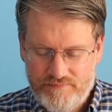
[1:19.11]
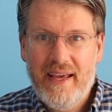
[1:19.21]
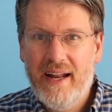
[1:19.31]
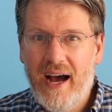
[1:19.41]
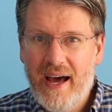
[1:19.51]

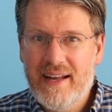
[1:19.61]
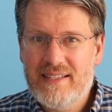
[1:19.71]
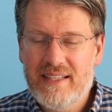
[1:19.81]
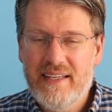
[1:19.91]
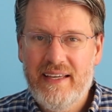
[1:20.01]
And
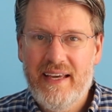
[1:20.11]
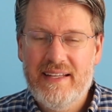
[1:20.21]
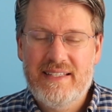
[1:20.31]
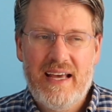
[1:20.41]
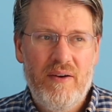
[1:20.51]
honestly,
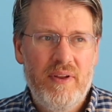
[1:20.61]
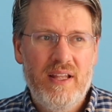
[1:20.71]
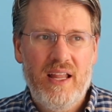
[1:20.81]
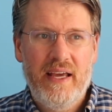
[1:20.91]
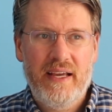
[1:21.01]
it sounded
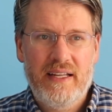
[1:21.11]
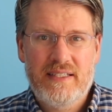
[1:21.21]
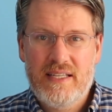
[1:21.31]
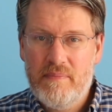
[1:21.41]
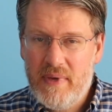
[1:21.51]
like,
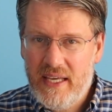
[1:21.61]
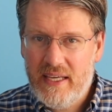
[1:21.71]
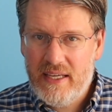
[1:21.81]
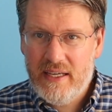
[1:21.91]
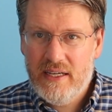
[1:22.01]
to
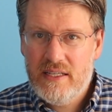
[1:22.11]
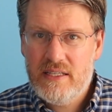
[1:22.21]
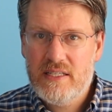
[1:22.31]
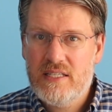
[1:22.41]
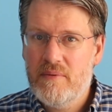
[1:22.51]
me,
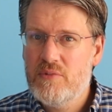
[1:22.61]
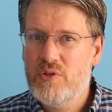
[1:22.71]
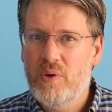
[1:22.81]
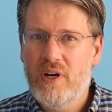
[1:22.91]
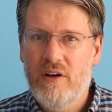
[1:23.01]
some
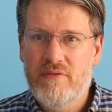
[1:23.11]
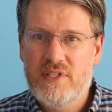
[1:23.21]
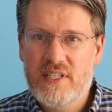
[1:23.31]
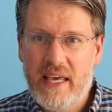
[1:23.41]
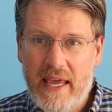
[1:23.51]
sort of
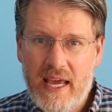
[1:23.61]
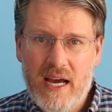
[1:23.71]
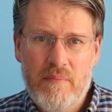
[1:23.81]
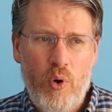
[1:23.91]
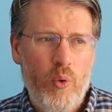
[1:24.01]

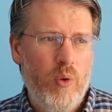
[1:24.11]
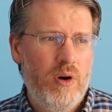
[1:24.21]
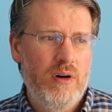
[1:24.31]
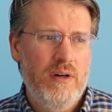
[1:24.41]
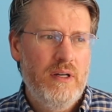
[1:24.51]
scam
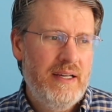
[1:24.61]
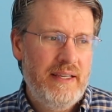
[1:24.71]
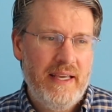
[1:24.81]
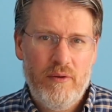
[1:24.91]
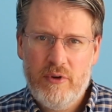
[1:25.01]
or
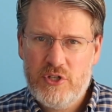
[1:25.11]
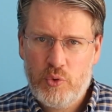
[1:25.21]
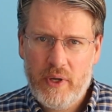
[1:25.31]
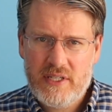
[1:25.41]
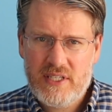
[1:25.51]

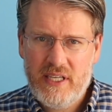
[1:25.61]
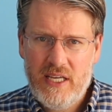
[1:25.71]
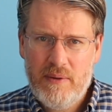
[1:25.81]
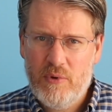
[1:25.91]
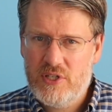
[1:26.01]
get-rich-quick
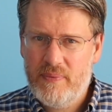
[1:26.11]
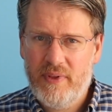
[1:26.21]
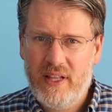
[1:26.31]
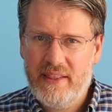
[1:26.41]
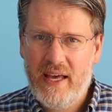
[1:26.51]
scheme or
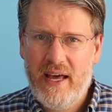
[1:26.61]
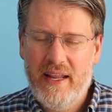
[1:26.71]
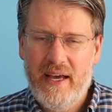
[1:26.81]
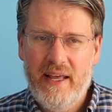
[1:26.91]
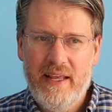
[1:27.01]
something like
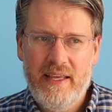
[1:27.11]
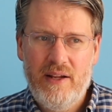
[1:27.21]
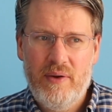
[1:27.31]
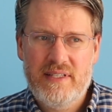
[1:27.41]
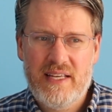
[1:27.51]
that.
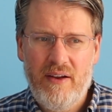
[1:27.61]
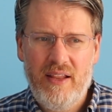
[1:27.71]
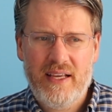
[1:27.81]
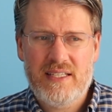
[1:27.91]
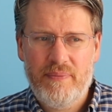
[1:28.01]
You know, it sounded
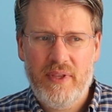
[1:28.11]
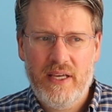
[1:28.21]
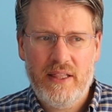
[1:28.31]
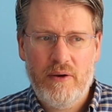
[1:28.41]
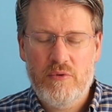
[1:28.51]
like
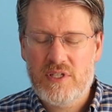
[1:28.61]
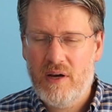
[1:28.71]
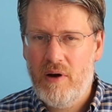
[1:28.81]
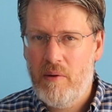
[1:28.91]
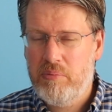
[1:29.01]
something that was
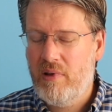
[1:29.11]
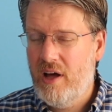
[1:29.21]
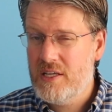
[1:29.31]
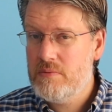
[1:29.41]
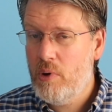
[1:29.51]
a
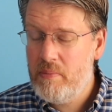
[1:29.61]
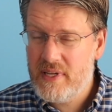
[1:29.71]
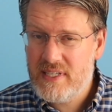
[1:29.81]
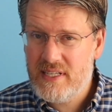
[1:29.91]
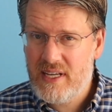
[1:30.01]
plausible
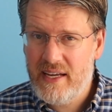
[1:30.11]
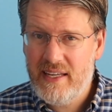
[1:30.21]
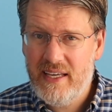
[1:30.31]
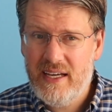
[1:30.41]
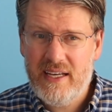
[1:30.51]
business
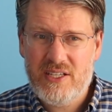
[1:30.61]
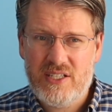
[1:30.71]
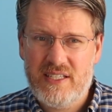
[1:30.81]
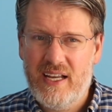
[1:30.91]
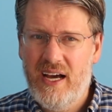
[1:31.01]
idea,
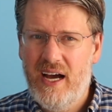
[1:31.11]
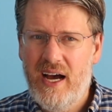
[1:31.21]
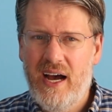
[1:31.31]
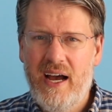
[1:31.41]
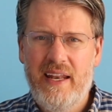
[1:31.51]
just
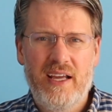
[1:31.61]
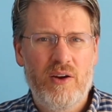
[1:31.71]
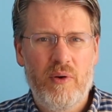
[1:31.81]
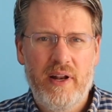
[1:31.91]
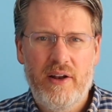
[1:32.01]
I didn't
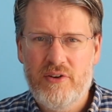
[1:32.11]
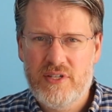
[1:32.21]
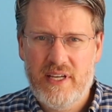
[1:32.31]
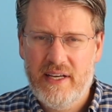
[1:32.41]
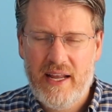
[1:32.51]
quite
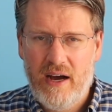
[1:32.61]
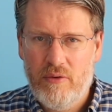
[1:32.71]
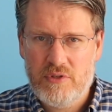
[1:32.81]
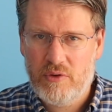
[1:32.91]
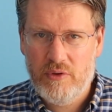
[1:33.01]
understand how
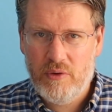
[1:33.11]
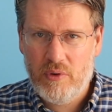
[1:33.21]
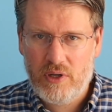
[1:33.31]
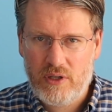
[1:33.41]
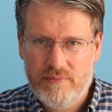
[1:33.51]
it was going to
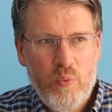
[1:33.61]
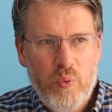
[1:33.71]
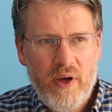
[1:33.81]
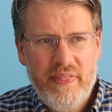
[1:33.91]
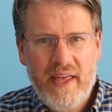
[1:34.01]
work.
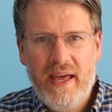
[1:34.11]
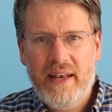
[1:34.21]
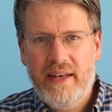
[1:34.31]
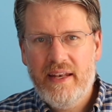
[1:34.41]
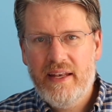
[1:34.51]
What
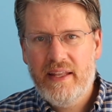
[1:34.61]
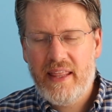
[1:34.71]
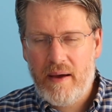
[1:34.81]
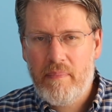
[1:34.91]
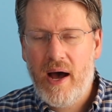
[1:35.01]
that
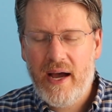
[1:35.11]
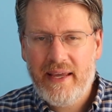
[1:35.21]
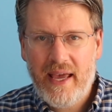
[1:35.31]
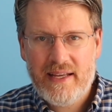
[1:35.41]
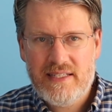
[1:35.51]

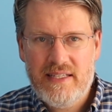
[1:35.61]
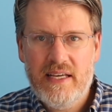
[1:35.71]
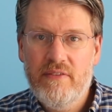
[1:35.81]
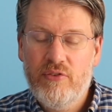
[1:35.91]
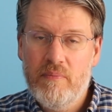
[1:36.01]
podcast
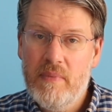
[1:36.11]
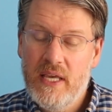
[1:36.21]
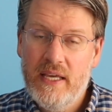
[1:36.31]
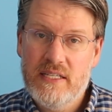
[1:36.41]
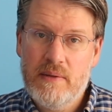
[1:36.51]
did for
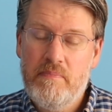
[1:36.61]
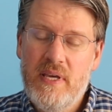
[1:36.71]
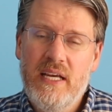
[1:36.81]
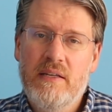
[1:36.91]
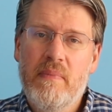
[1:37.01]
me is it
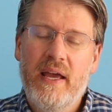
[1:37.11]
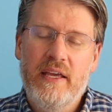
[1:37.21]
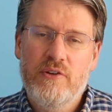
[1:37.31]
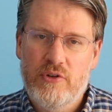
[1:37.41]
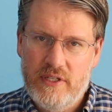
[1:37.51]
piqued my
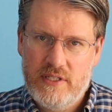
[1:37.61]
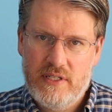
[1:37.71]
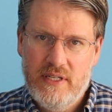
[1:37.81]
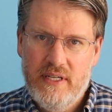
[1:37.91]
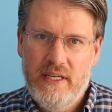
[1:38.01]

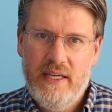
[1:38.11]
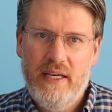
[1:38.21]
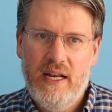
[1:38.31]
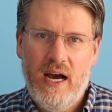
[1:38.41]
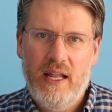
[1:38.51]
interest
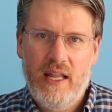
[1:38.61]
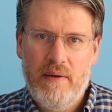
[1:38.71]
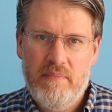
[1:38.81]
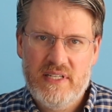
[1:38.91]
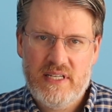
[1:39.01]
in
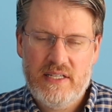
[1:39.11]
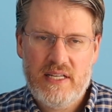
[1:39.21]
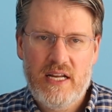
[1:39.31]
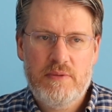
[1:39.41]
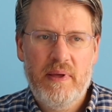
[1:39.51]
online business.
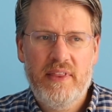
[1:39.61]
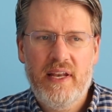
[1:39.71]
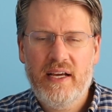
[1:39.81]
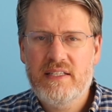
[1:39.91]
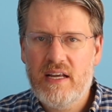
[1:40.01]
And I spent the
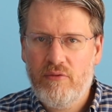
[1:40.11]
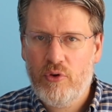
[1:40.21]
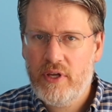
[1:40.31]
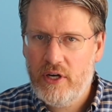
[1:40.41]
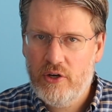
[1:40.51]
next
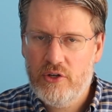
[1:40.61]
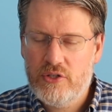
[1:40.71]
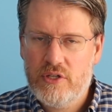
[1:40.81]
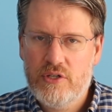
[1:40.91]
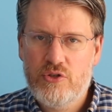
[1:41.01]
several
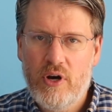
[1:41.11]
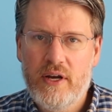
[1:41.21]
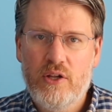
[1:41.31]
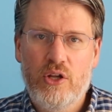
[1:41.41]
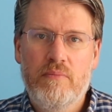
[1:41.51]
years
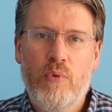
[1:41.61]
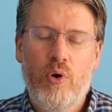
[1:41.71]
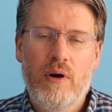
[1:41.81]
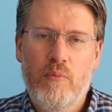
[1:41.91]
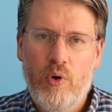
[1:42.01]
trying to learn
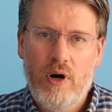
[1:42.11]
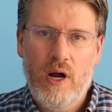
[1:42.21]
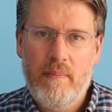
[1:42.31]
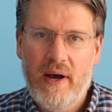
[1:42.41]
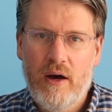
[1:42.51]
more and more
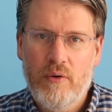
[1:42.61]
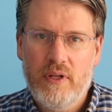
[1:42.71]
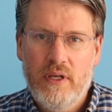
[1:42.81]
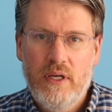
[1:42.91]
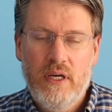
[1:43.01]
about
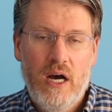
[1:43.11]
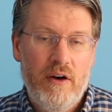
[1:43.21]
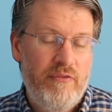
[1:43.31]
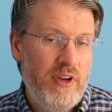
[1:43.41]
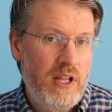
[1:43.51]

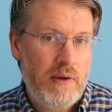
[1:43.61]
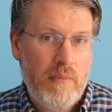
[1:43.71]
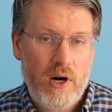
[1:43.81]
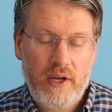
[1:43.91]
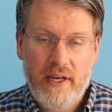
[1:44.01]
affiliate
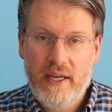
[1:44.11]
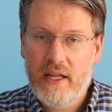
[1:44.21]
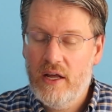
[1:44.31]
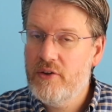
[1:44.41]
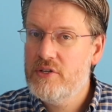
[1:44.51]
marketing
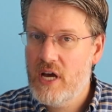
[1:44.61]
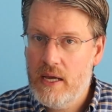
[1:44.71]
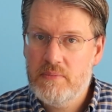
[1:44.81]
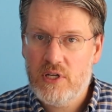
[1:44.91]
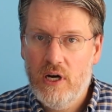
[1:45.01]
and other
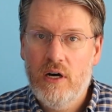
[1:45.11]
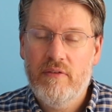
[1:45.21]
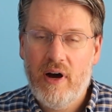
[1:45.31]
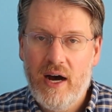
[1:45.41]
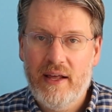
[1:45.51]
types
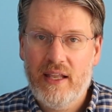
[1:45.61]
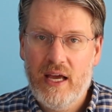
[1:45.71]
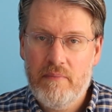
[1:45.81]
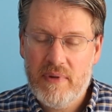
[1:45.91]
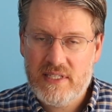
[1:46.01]
of
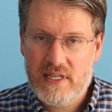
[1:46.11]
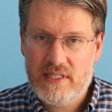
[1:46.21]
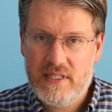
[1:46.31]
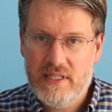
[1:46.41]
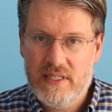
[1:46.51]
online
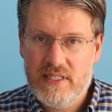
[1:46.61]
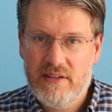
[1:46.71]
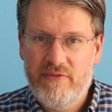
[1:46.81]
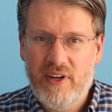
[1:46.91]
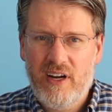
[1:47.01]
businesses
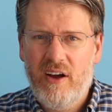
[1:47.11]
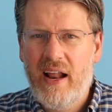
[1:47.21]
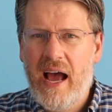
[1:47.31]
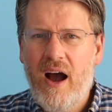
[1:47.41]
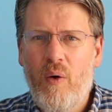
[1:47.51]
to figure out
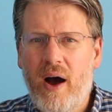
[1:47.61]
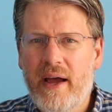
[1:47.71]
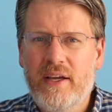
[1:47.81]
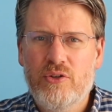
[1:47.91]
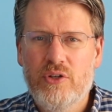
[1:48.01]
how
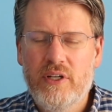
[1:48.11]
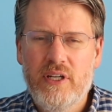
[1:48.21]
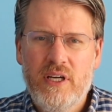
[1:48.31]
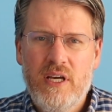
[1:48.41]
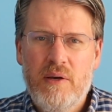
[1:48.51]
I
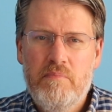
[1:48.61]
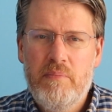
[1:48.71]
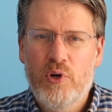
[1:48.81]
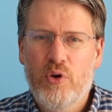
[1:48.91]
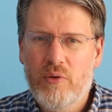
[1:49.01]
could
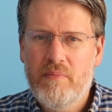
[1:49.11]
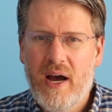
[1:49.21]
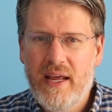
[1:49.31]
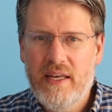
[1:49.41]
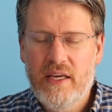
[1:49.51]
build
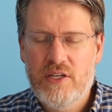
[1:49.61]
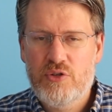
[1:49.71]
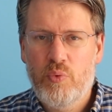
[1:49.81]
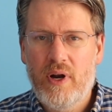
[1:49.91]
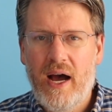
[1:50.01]
my
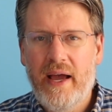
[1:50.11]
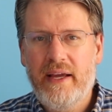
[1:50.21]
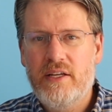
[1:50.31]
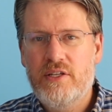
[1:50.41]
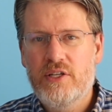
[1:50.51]
niche, what I
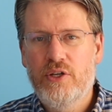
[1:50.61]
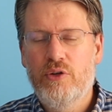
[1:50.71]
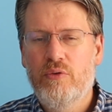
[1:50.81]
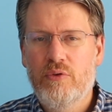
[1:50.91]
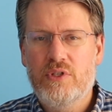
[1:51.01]
could
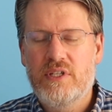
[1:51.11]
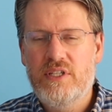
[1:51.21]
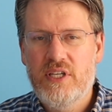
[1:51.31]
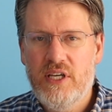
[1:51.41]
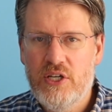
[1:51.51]
do to
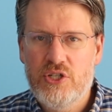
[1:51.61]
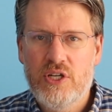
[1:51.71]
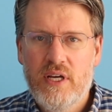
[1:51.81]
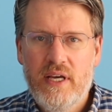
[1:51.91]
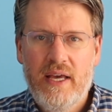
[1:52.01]
teach
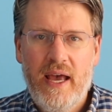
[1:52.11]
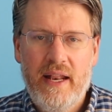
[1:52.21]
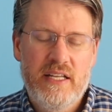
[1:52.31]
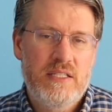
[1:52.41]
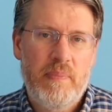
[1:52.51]
and
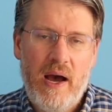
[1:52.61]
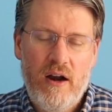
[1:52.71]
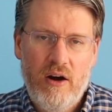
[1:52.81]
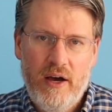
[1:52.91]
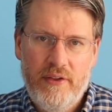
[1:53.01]

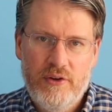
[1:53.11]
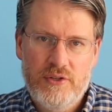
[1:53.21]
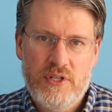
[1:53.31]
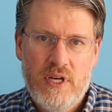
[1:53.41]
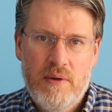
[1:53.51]
inspire
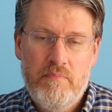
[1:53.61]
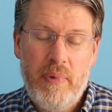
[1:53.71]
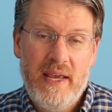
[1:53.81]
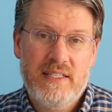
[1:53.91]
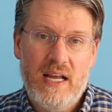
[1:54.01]
others
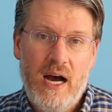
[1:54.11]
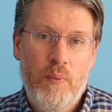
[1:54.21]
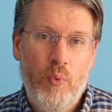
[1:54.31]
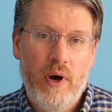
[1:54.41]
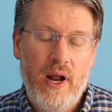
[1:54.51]
based
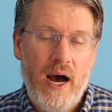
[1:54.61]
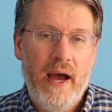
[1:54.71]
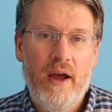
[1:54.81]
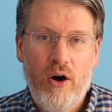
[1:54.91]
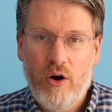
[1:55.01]
on what
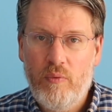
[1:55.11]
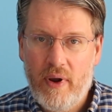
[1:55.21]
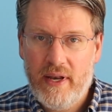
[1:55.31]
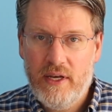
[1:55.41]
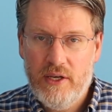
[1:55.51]
I
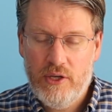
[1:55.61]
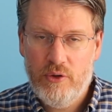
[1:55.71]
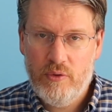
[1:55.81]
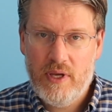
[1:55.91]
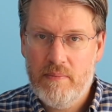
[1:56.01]
already
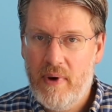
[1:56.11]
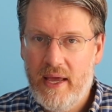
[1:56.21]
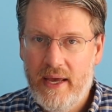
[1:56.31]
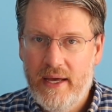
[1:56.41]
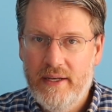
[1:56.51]
knew in my
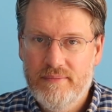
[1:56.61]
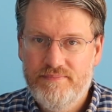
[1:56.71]
head.